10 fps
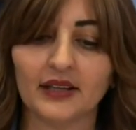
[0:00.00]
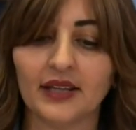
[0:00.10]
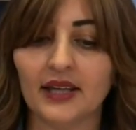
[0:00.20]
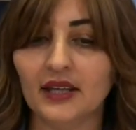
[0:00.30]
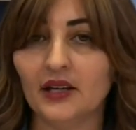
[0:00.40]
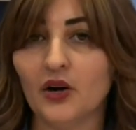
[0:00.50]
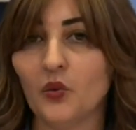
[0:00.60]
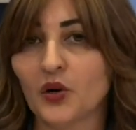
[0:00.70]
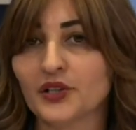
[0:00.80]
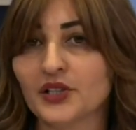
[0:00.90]
The ego
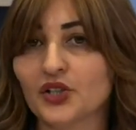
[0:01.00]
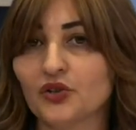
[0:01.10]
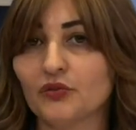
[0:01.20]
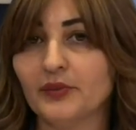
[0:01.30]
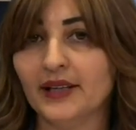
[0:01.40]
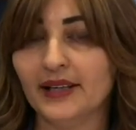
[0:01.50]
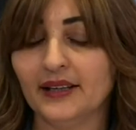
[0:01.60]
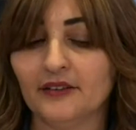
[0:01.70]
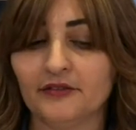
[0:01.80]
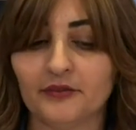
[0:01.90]
wants us to
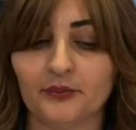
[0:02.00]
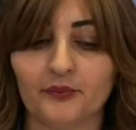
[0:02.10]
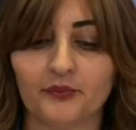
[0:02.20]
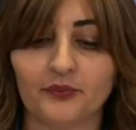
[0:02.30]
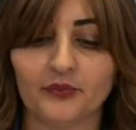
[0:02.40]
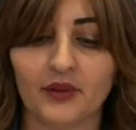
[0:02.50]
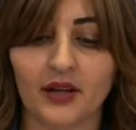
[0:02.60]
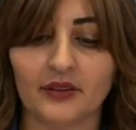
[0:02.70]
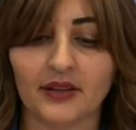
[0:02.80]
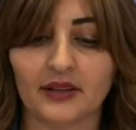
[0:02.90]
believe
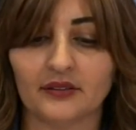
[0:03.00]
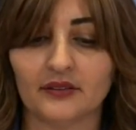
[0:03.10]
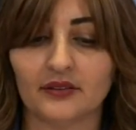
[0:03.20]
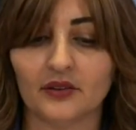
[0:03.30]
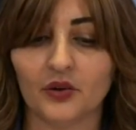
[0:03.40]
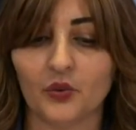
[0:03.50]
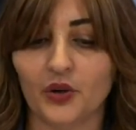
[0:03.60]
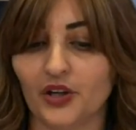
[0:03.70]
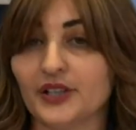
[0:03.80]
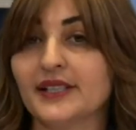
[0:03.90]
that
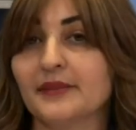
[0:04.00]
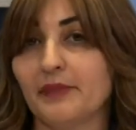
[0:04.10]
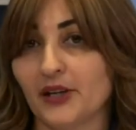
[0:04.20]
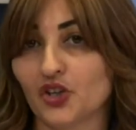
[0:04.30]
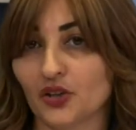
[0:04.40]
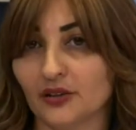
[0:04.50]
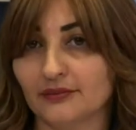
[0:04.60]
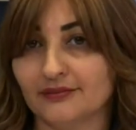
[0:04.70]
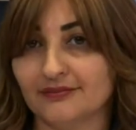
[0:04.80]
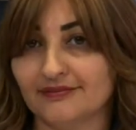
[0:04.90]
we're special,
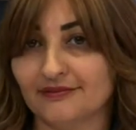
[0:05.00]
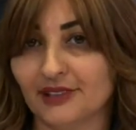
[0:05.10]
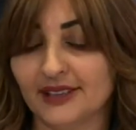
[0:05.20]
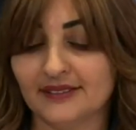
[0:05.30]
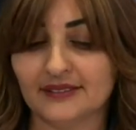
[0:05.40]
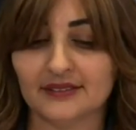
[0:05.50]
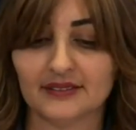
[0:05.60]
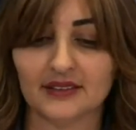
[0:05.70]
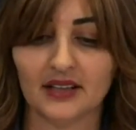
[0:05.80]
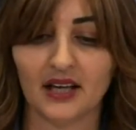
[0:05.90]
right?
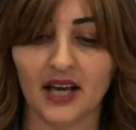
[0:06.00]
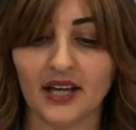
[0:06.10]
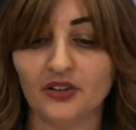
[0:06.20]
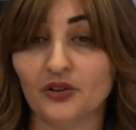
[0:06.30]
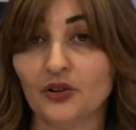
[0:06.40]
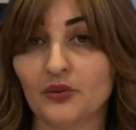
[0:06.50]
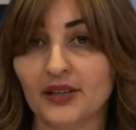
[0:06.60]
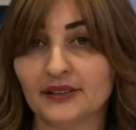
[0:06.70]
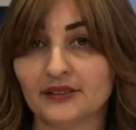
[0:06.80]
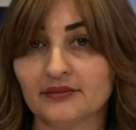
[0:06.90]
And you know
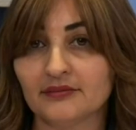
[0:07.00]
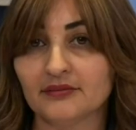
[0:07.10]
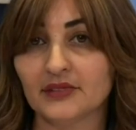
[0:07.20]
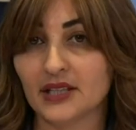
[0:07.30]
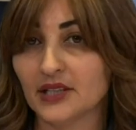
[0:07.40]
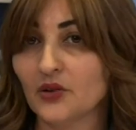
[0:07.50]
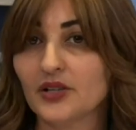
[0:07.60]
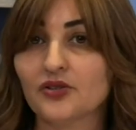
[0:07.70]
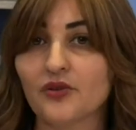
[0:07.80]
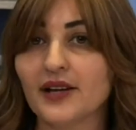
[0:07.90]
what? The ego
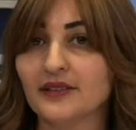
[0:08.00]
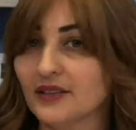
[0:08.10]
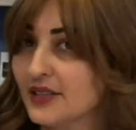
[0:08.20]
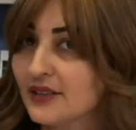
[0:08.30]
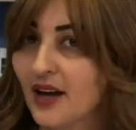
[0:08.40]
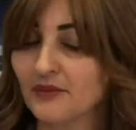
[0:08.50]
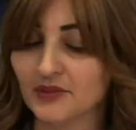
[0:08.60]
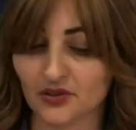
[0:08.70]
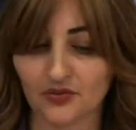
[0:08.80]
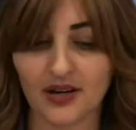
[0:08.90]
is right. This time
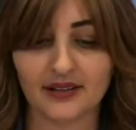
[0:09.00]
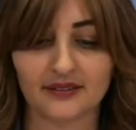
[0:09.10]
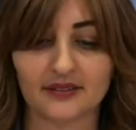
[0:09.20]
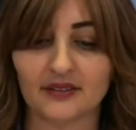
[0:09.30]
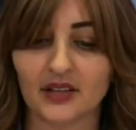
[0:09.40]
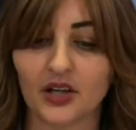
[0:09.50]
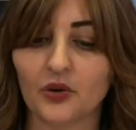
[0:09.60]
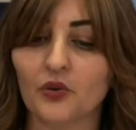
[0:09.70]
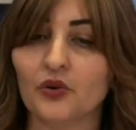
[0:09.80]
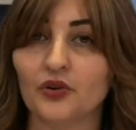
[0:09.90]
is right.
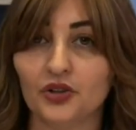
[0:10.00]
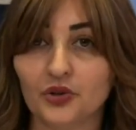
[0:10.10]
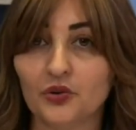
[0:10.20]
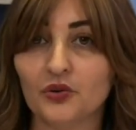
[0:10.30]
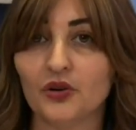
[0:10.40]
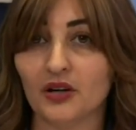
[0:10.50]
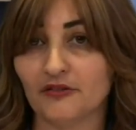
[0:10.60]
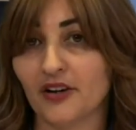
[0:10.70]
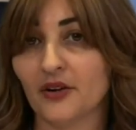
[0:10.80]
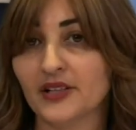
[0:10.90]
You are
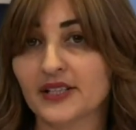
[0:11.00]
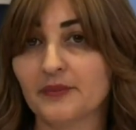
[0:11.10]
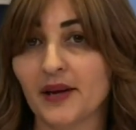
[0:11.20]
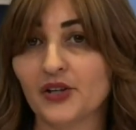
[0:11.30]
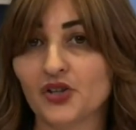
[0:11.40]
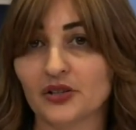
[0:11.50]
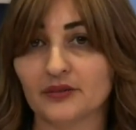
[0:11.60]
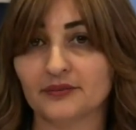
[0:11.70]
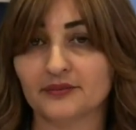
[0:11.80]
very special.